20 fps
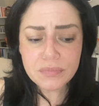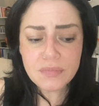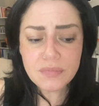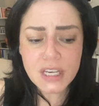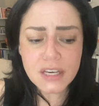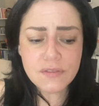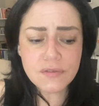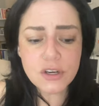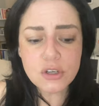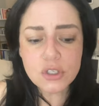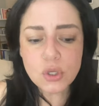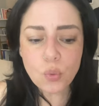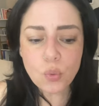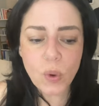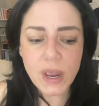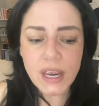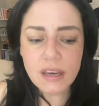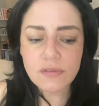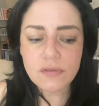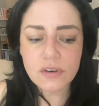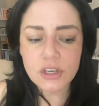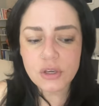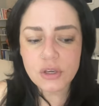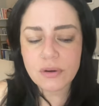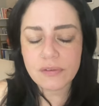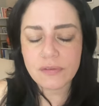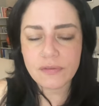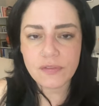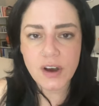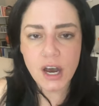if there's a way for you to
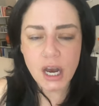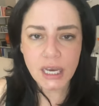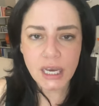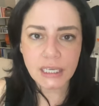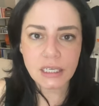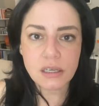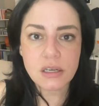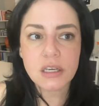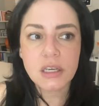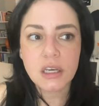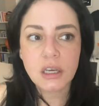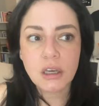find